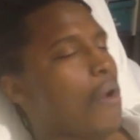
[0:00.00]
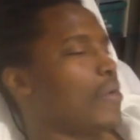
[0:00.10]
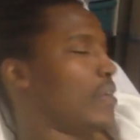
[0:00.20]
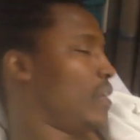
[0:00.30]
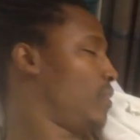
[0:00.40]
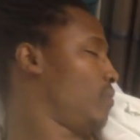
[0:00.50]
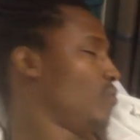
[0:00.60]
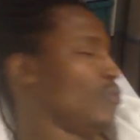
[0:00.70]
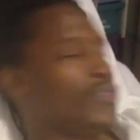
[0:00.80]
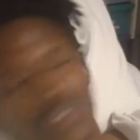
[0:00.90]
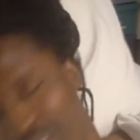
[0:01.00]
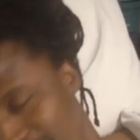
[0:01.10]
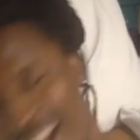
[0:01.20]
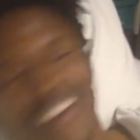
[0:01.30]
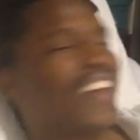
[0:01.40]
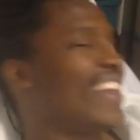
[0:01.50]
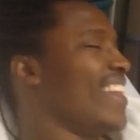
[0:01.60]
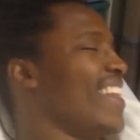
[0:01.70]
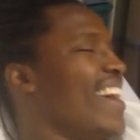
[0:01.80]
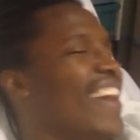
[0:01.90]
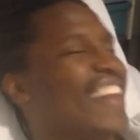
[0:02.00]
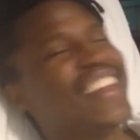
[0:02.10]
Okay. You see how I did that?